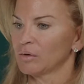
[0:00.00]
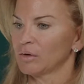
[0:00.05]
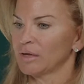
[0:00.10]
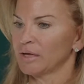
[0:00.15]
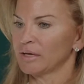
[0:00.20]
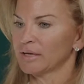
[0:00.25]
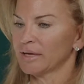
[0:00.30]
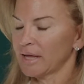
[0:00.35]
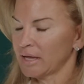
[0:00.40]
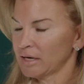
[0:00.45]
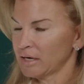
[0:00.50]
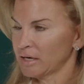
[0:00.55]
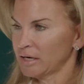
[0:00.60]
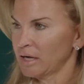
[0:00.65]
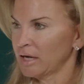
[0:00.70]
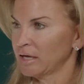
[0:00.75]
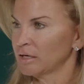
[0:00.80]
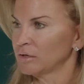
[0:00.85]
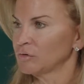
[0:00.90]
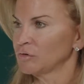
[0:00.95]
in Canada,
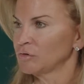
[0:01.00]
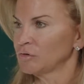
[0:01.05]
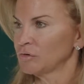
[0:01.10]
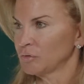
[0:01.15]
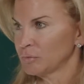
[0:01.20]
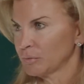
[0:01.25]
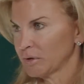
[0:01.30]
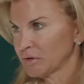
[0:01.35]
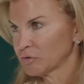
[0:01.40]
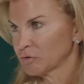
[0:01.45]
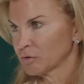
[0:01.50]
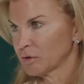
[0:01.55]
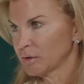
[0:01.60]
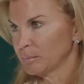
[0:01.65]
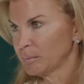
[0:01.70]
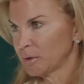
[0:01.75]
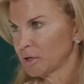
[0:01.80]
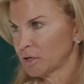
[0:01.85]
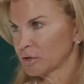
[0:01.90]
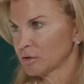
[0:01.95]
I owned 2
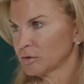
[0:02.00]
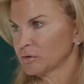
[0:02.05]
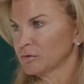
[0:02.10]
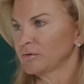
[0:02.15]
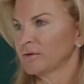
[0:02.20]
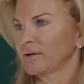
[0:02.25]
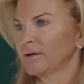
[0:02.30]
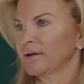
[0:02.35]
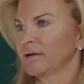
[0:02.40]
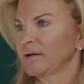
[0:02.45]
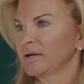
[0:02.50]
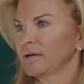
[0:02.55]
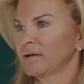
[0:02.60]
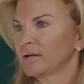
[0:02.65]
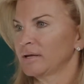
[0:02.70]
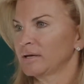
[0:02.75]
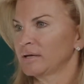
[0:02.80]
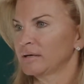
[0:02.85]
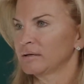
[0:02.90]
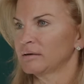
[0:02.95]
restaurant bars,
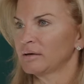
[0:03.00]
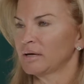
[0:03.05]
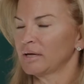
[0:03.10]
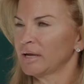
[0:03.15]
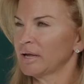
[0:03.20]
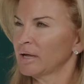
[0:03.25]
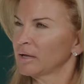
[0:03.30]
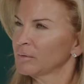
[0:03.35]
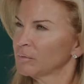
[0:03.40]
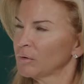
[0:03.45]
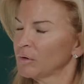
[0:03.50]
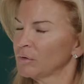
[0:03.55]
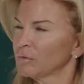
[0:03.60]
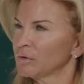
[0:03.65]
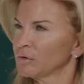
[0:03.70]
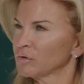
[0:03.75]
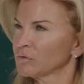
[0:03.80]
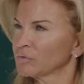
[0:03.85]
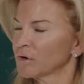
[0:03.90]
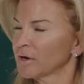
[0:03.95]
and I owned
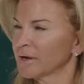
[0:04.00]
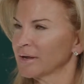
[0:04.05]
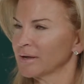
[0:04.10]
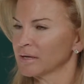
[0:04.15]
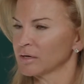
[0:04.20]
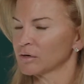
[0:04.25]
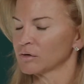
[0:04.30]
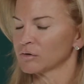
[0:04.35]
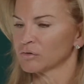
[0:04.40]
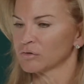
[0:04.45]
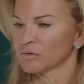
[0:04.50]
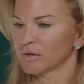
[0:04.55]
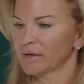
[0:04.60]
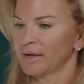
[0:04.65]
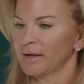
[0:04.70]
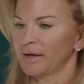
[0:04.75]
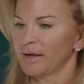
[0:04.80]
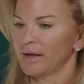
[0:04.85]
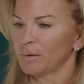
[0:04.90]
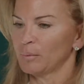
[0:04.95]
those for 8 years.
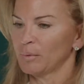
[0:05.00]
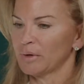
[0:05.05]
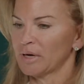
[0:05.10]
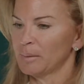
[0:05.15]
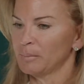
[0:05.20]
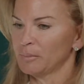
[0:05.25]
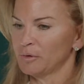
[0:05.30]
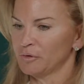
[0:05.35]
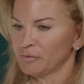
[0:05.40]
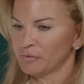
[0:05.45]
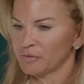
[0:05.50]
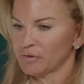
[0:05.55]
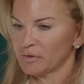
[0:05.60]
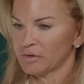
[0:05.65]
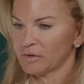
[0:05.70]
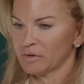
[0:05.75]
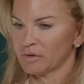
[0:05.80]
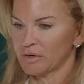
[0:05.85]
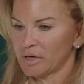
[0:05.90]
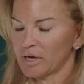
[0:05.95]
And when I moved
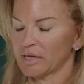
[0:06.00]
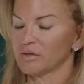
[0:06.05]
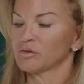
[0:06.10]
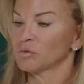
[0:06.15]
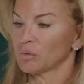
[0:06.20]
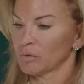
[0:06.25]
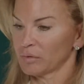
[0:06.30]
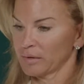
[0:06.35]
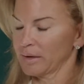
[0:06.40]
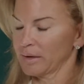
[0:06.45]
to I sold